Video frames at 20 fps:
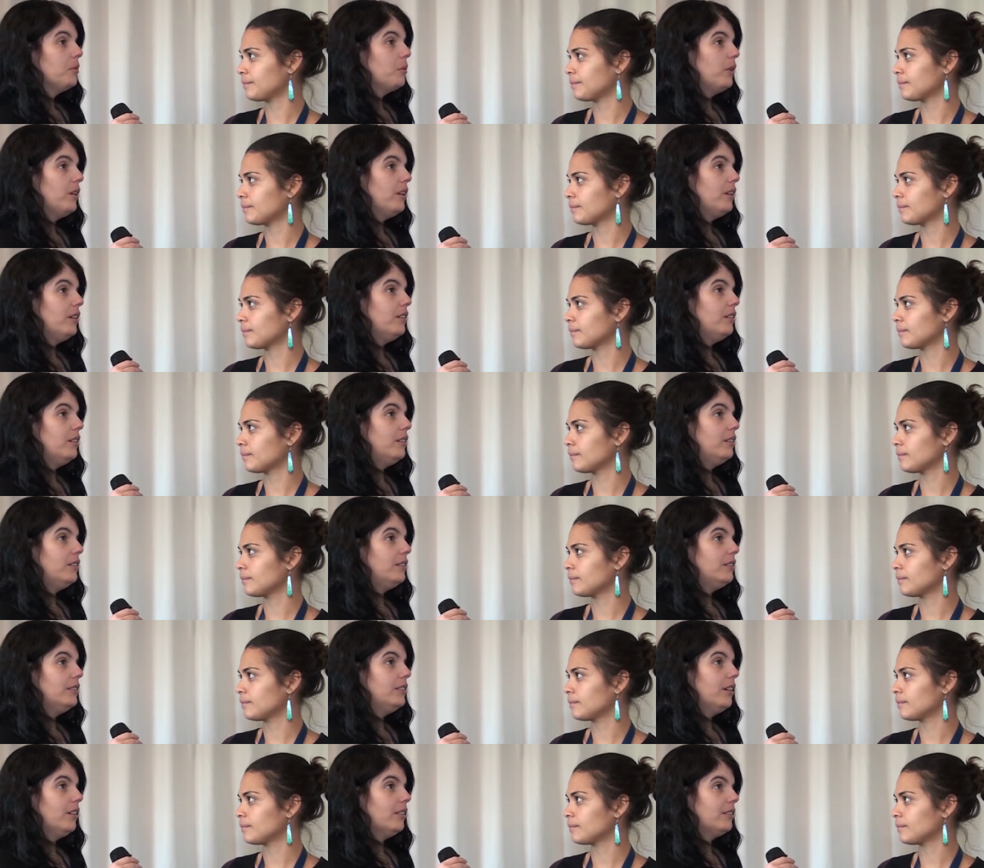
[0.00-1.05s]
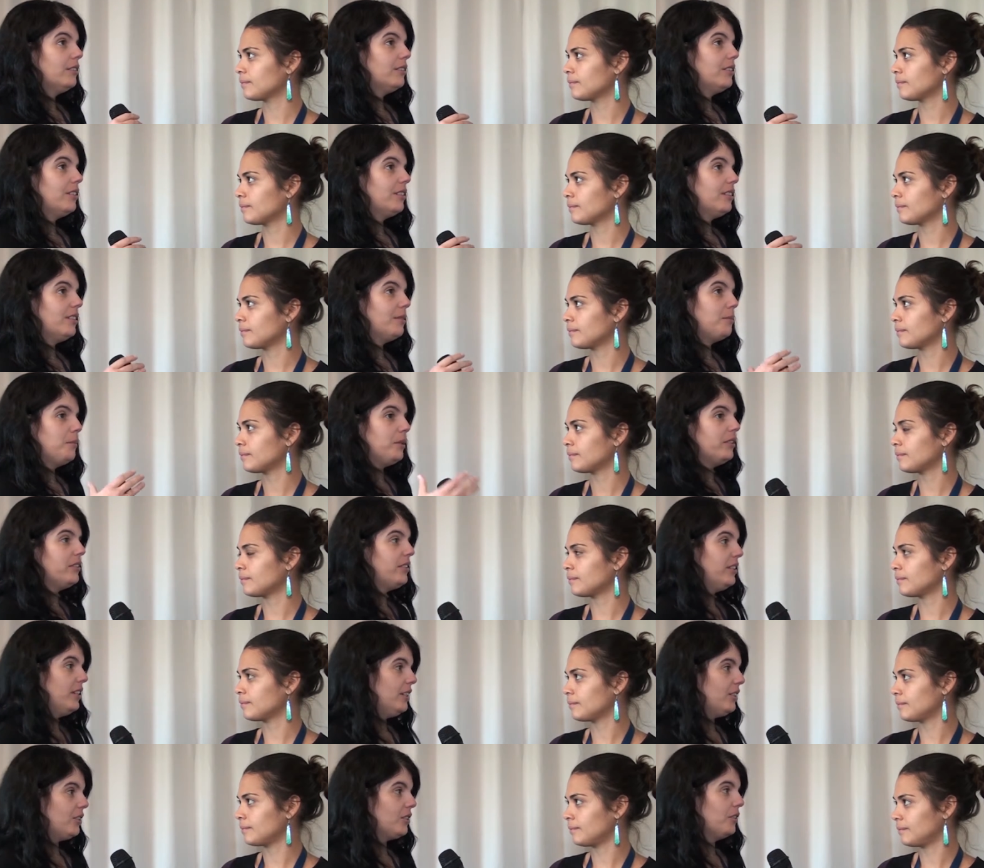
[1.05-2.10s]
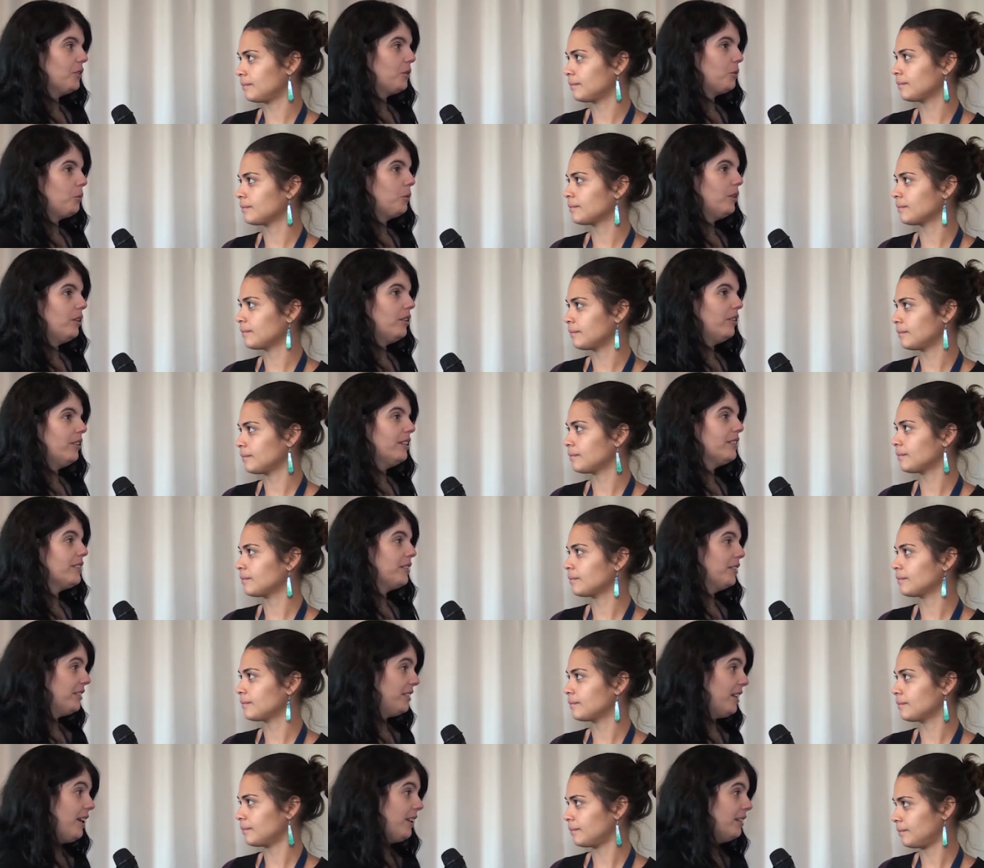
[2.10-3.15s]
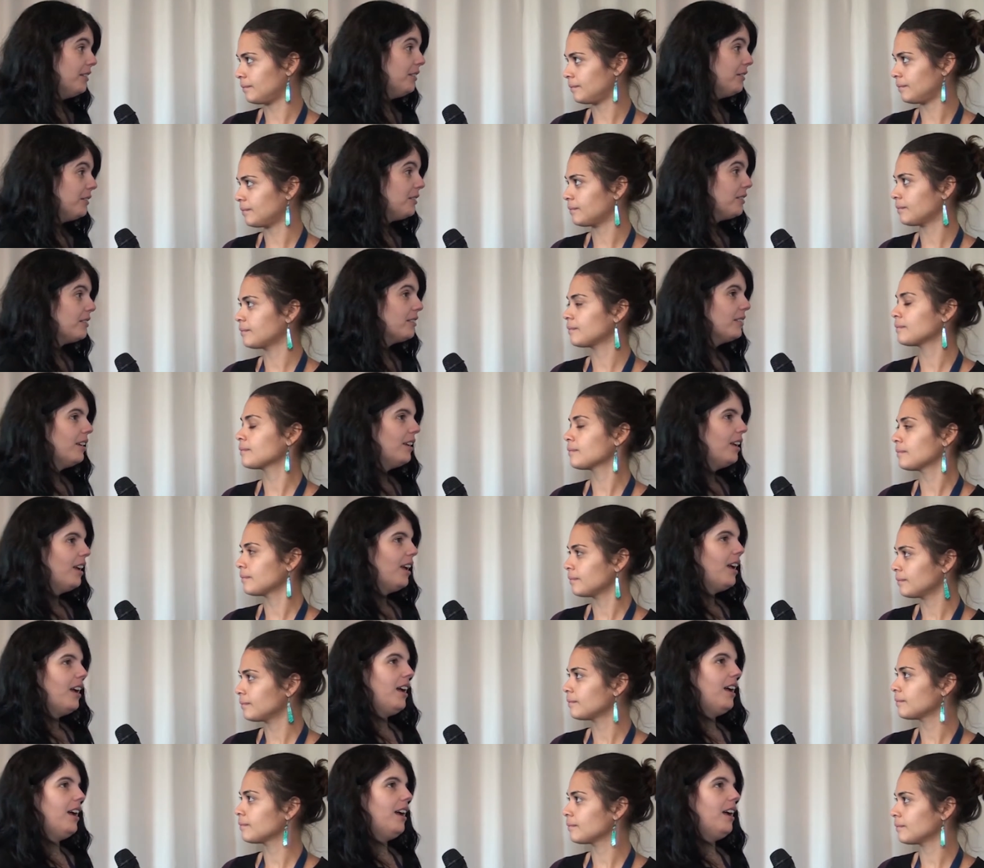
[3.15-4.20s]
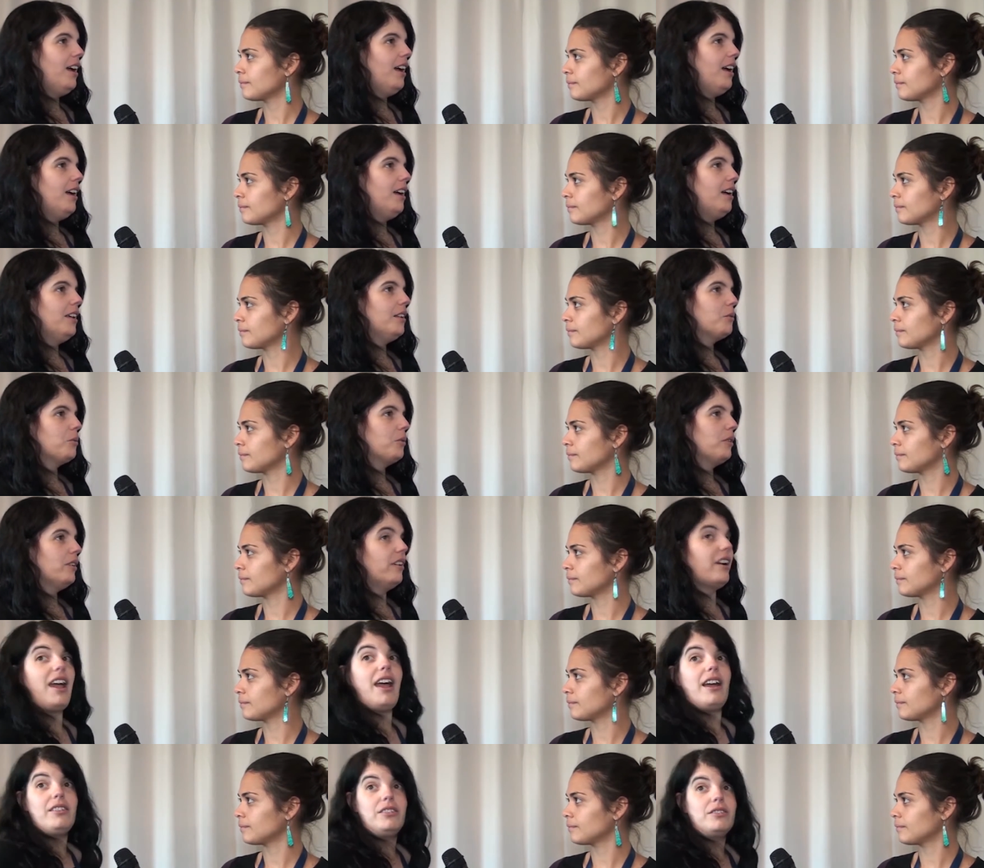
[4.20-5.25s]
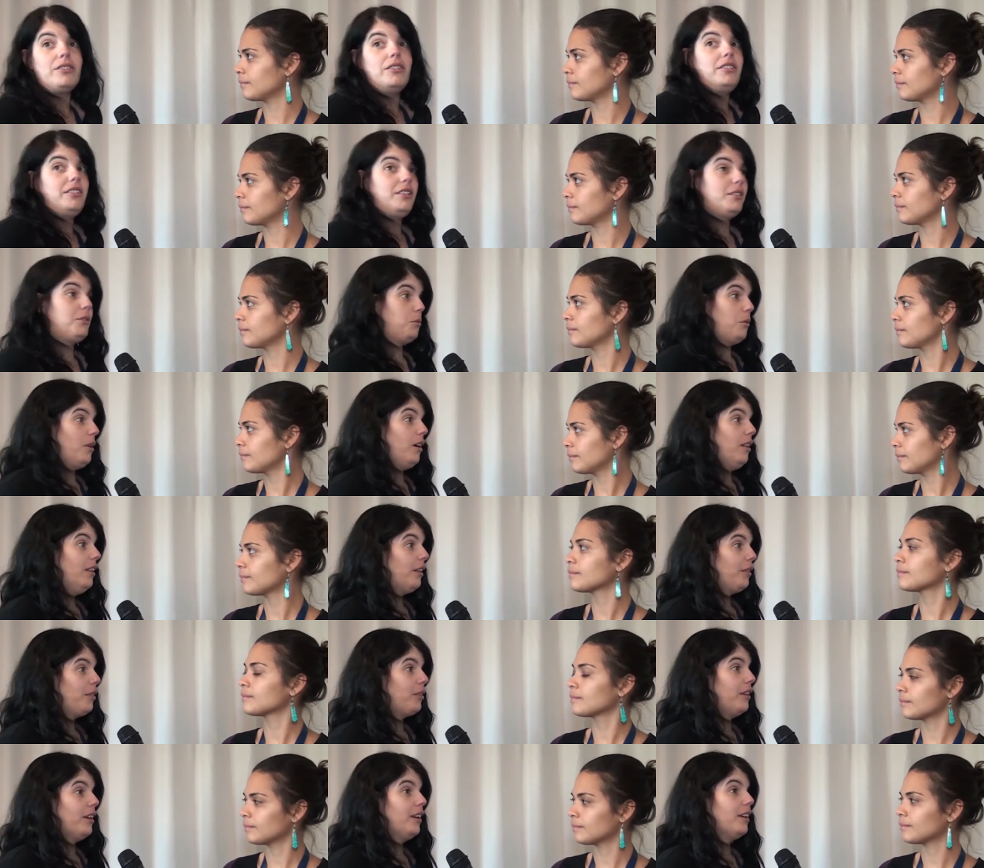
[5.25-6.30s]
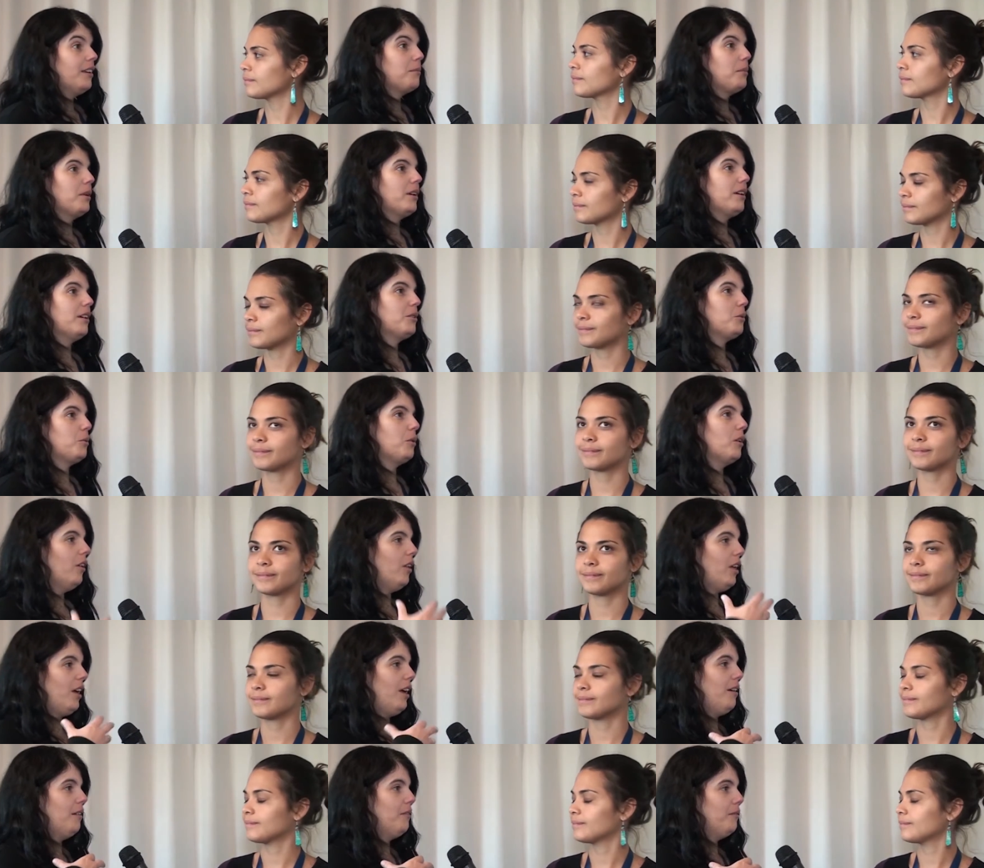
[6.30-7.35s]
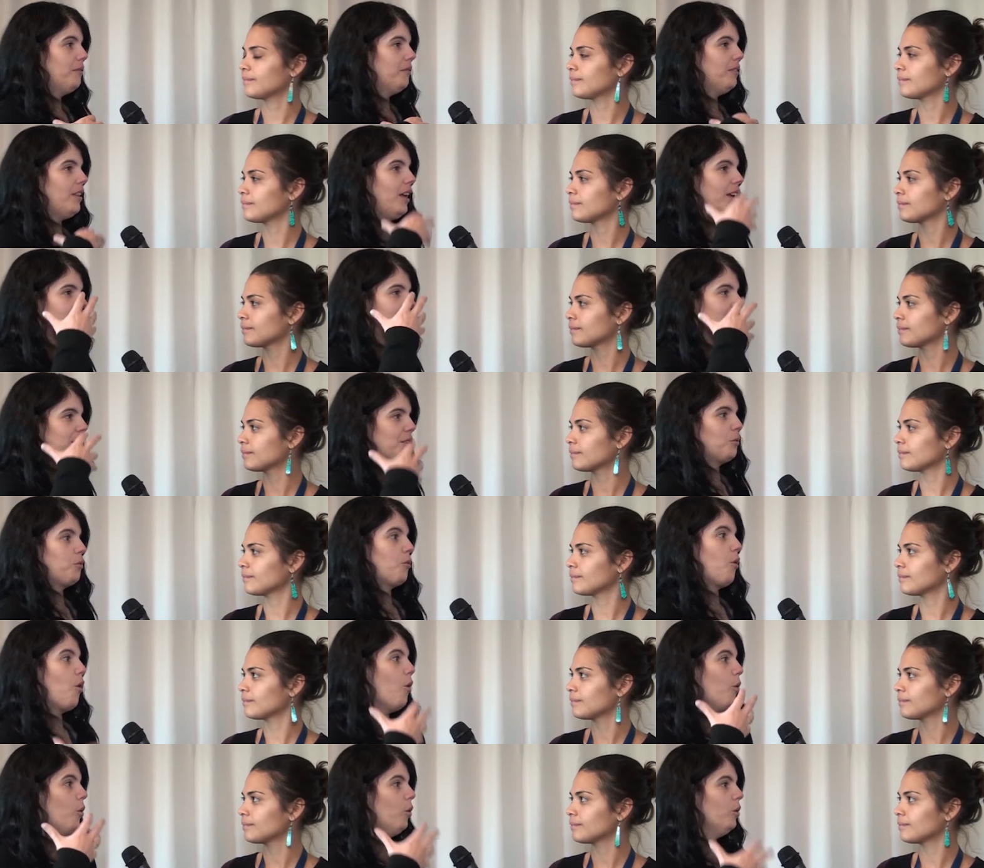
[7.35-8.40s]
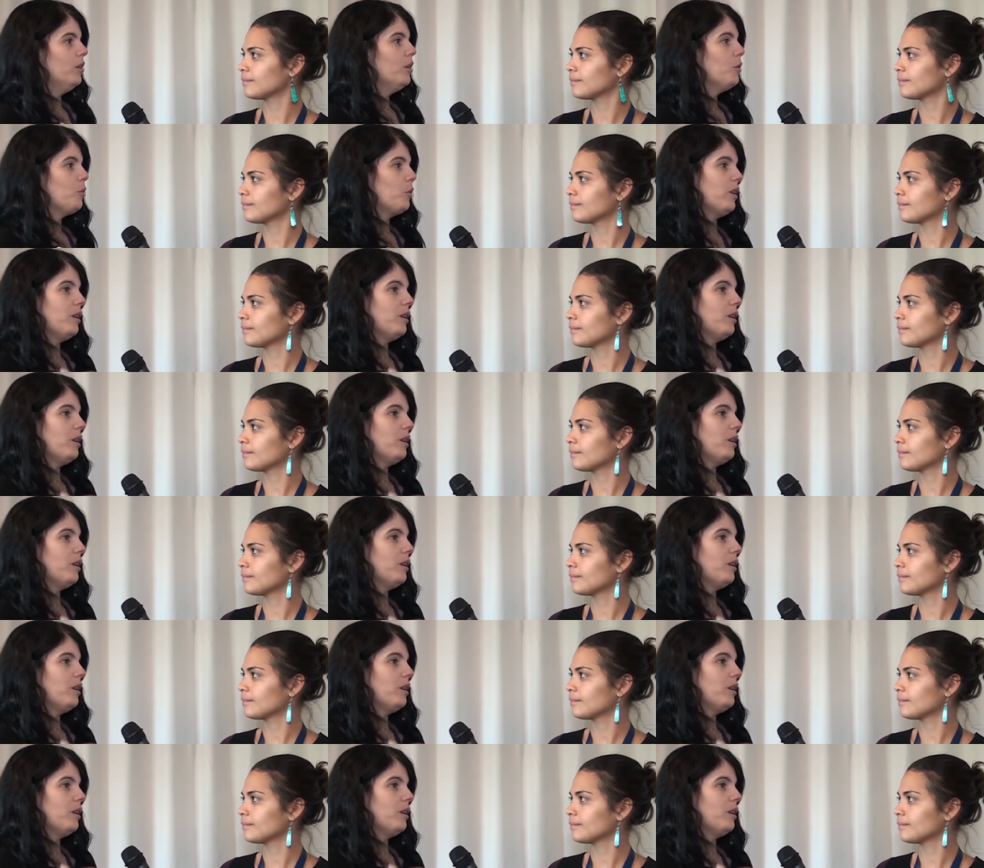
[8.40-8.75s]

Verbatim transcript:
Speaker 1: we're not just mere teachers, we're entertainers and we're actors as well, I think, because we all have like this role.